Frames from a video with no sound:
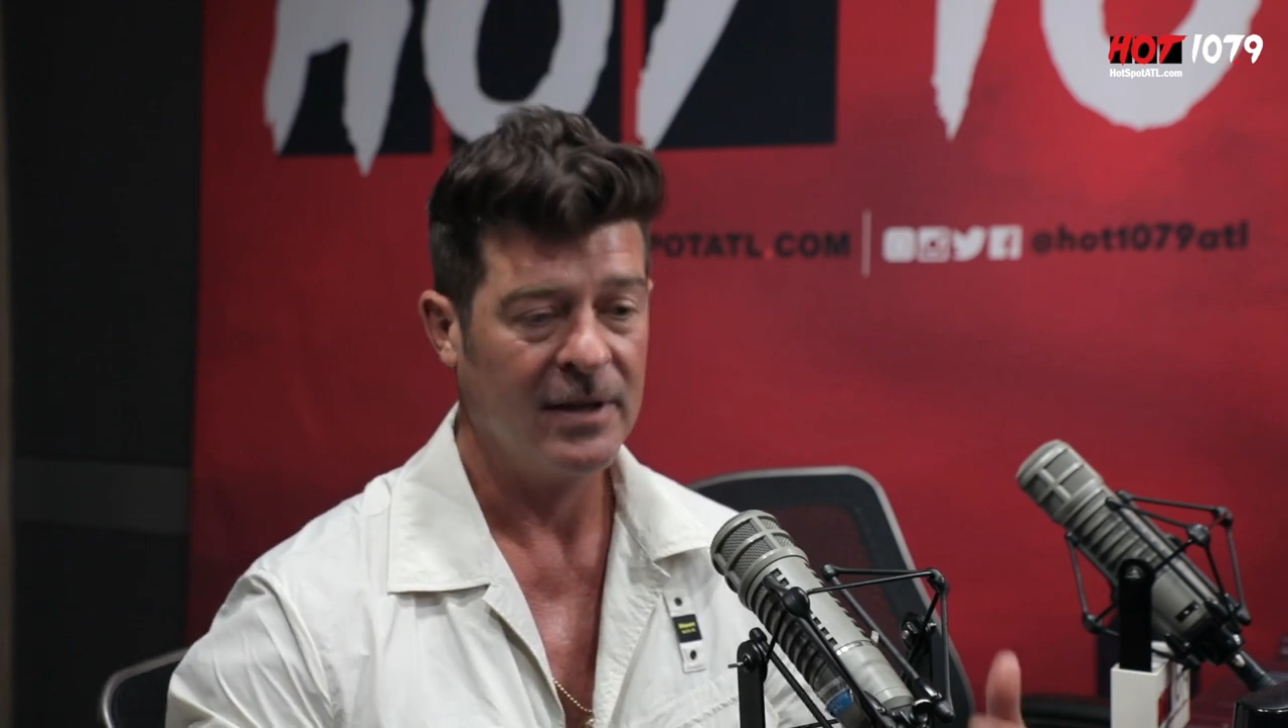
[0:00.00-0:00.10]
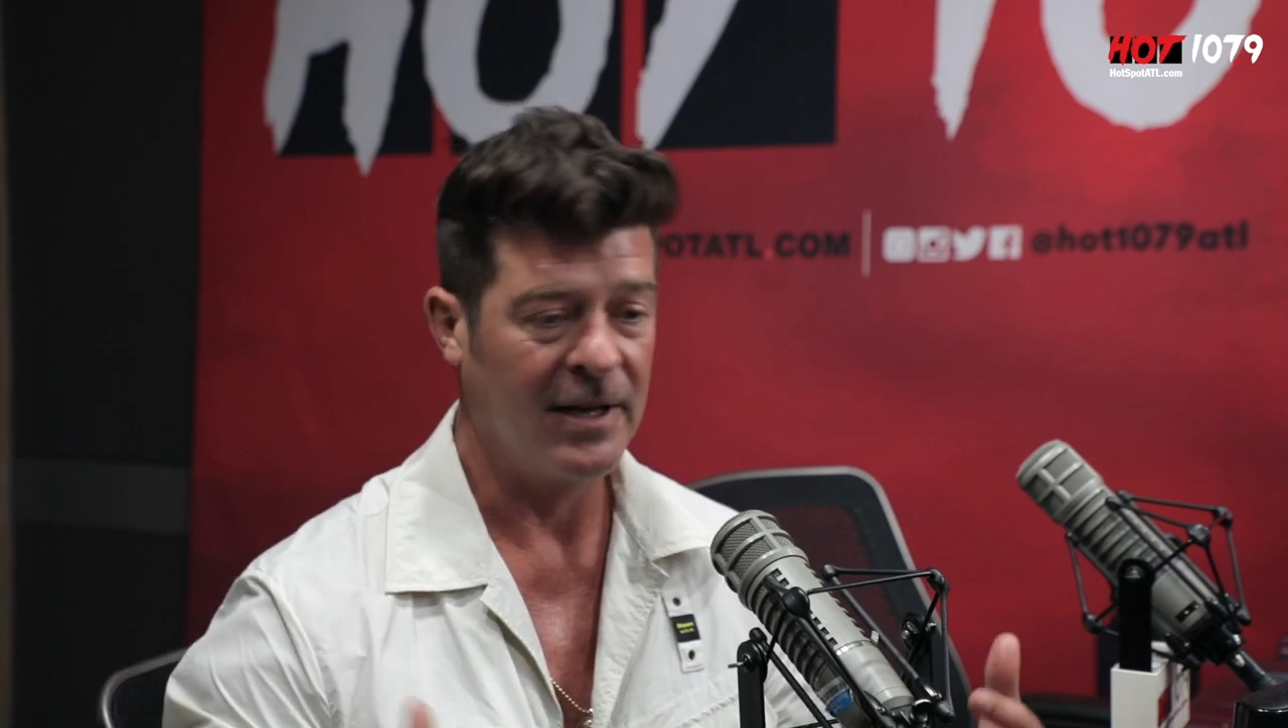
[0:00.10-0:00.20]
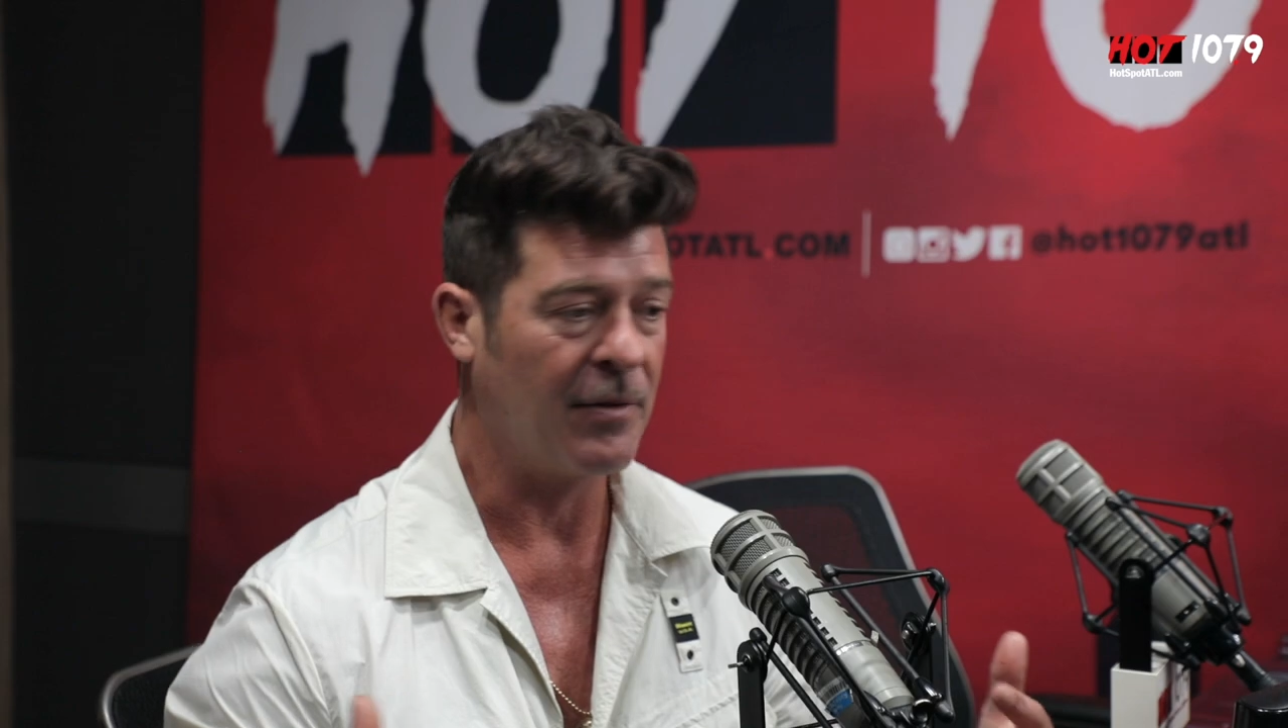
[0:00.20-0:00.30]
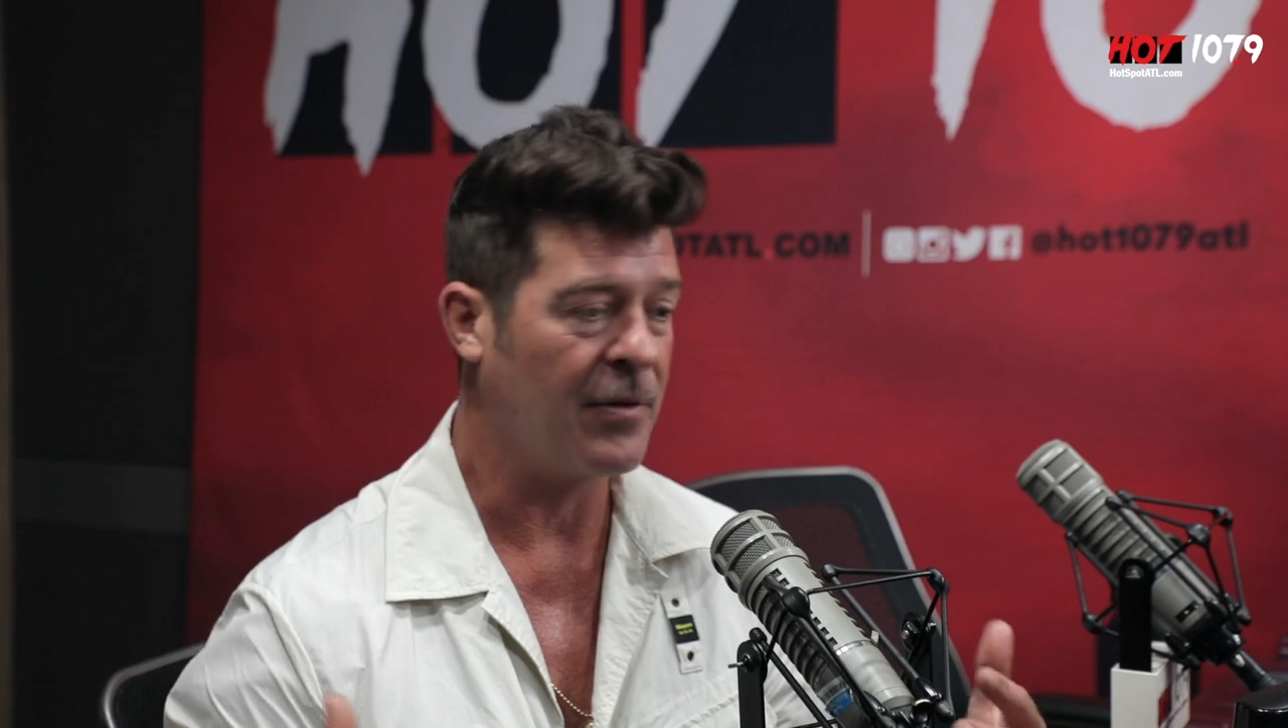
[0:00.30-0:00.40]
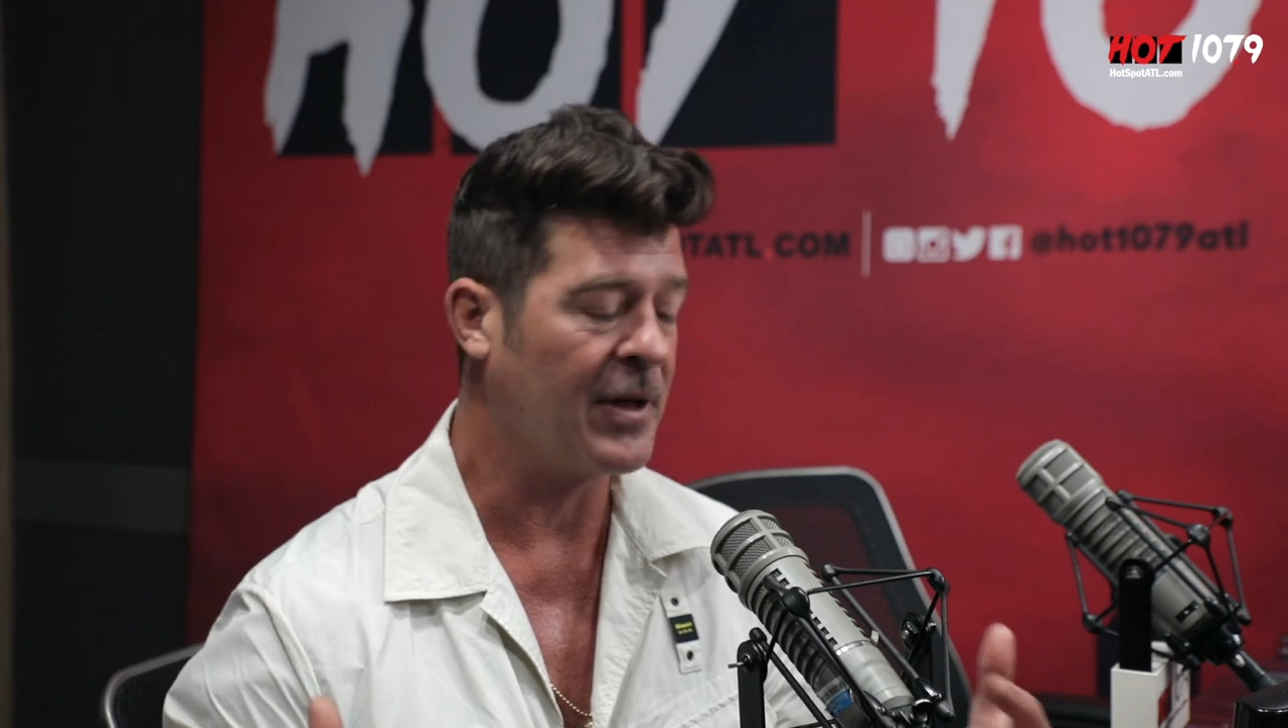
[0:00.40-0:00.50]

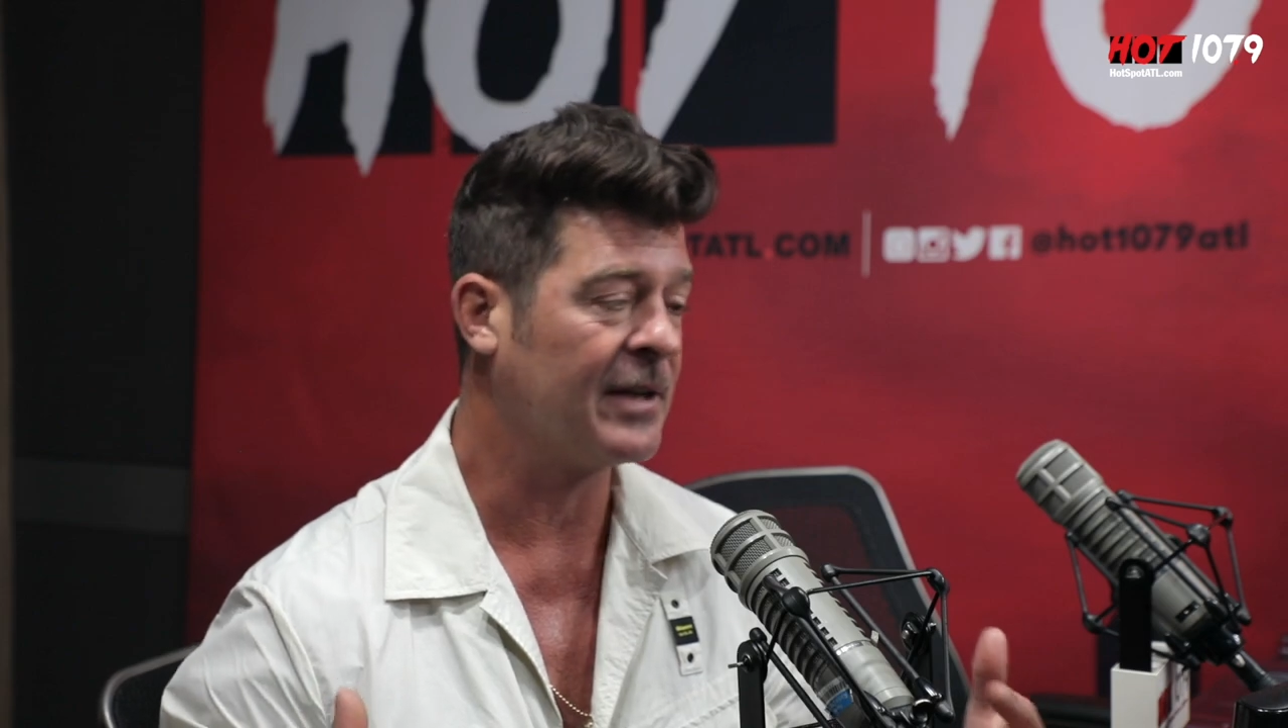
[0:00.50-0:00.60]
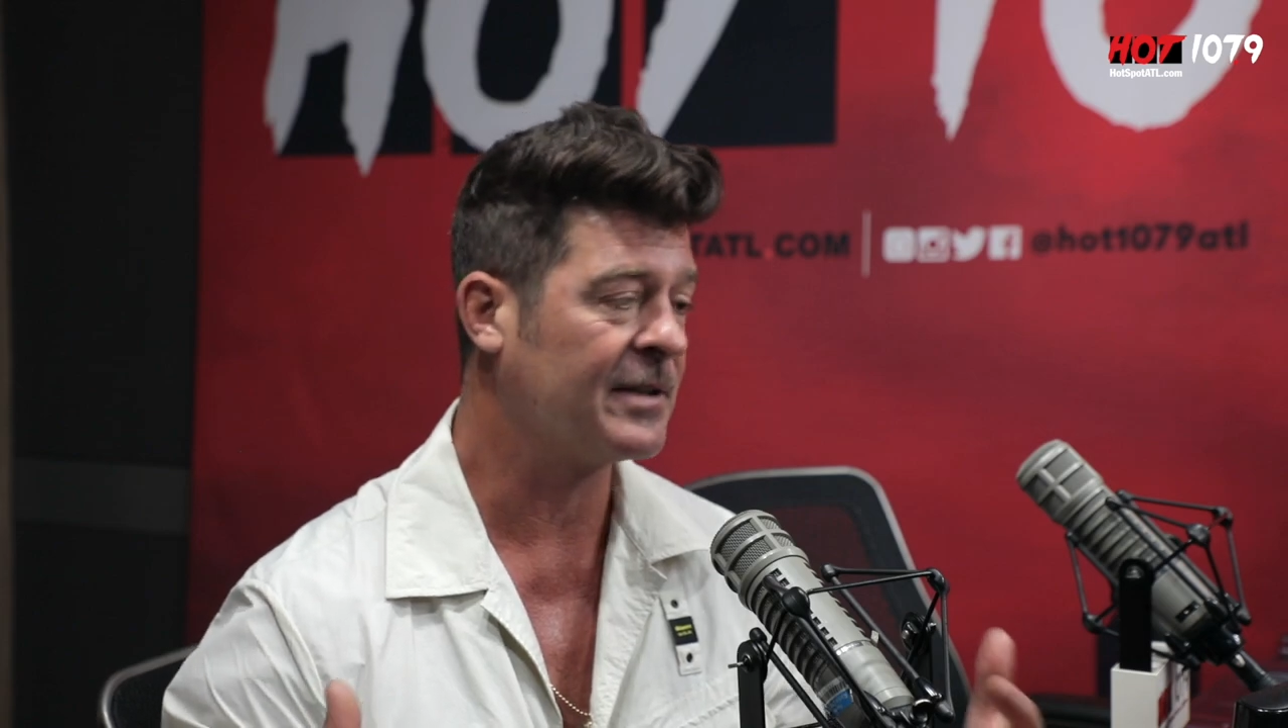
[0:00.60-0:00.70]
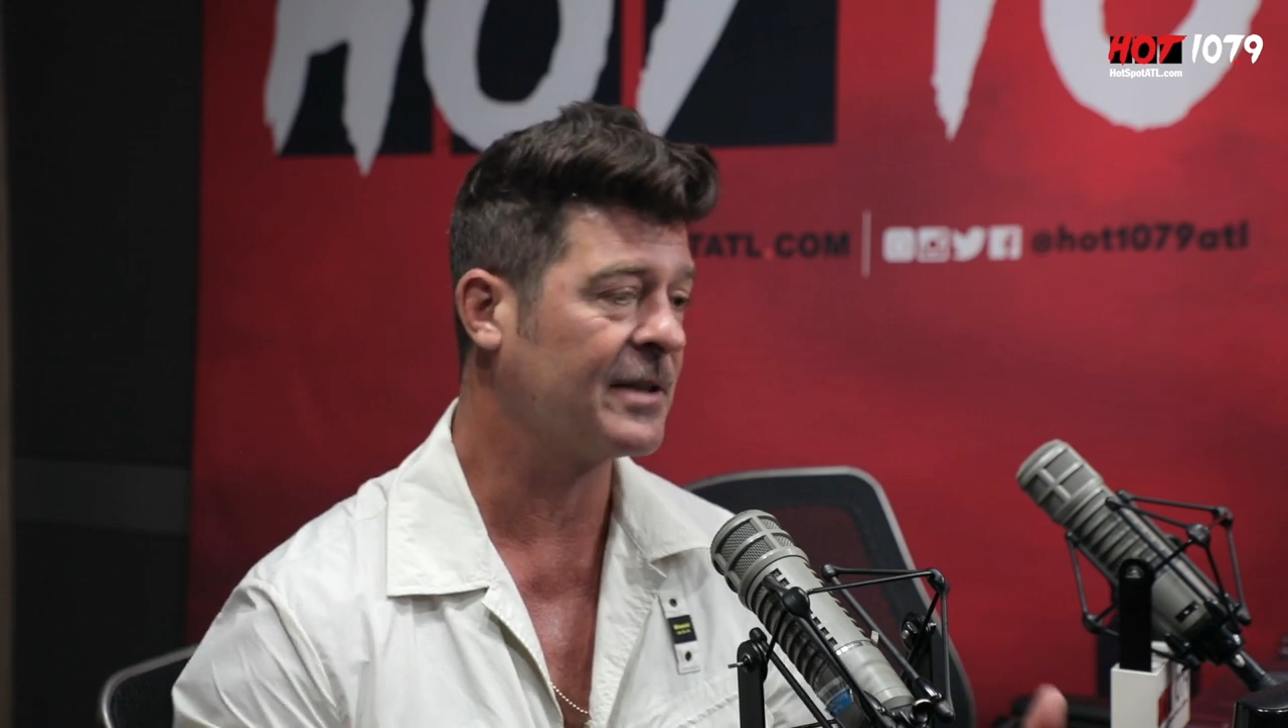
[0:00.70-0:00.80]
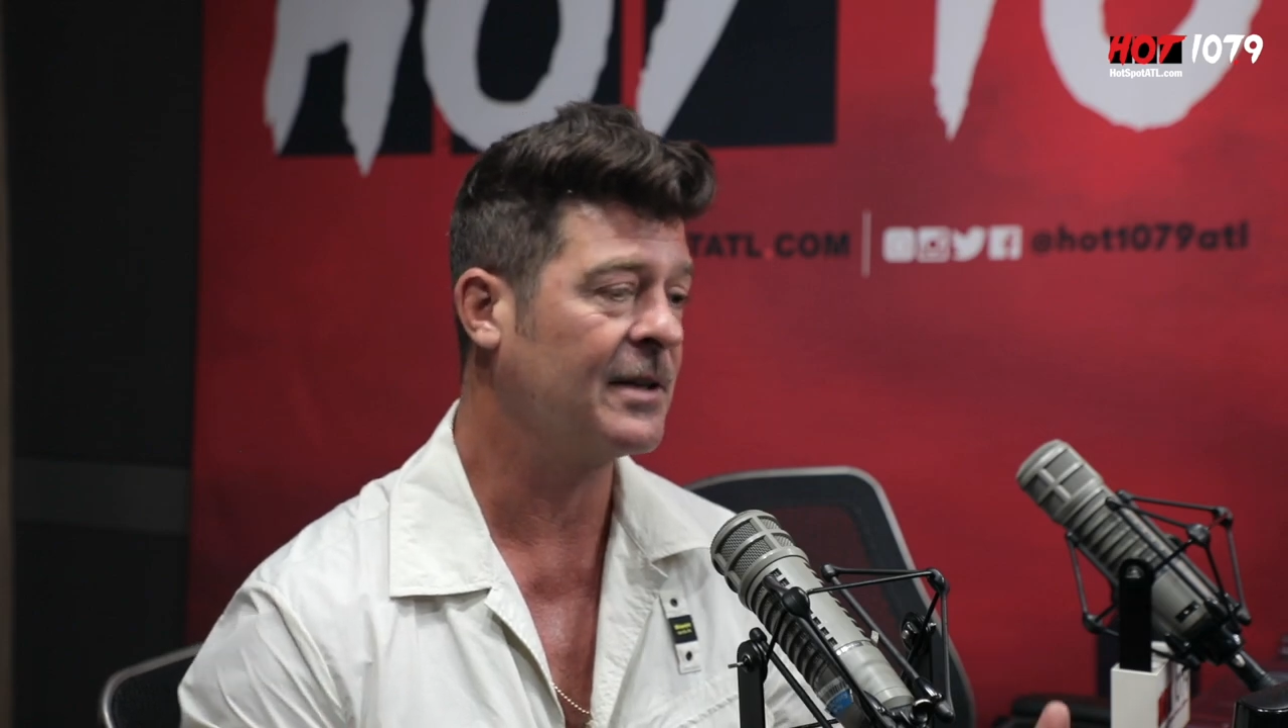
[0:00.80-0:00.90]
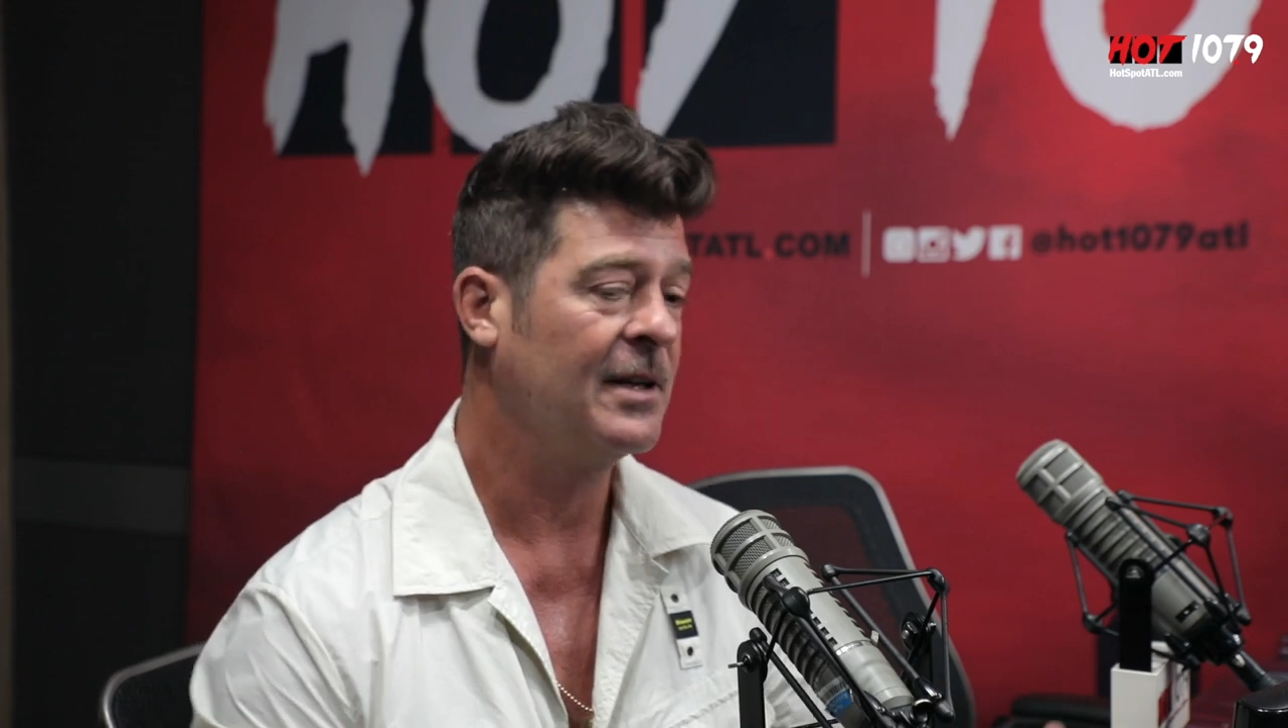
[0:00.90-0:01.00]
in
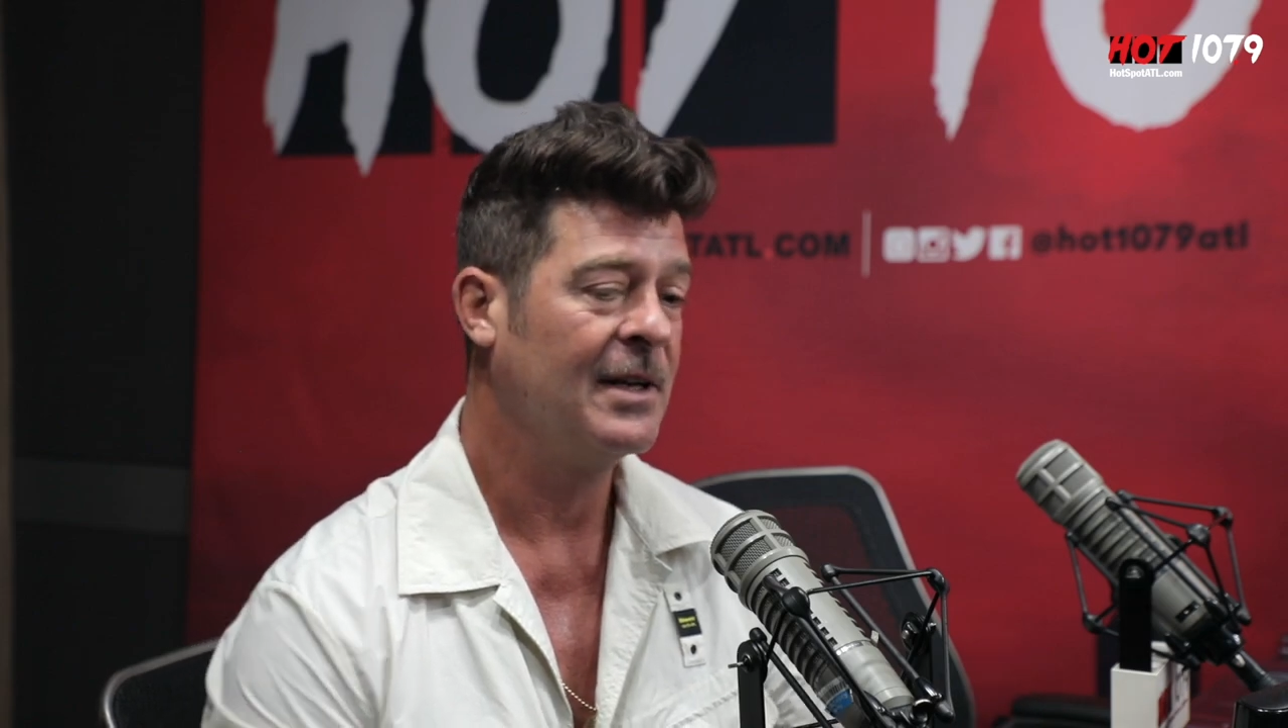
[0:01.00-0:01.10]
things, and